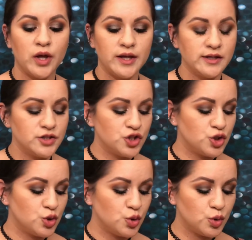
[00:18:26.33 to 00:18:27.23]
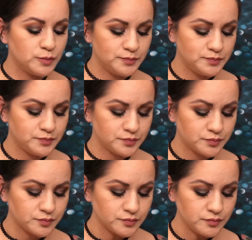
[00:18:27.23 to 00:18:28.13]
into
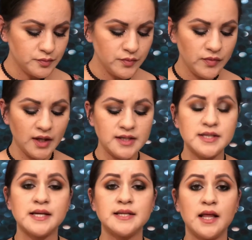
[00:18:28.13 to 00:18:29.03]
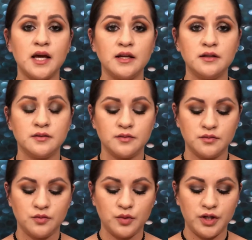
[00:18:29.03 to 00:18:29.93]
Dandelion
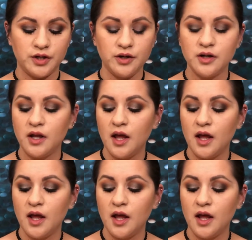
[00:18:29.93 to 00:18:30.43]
right here.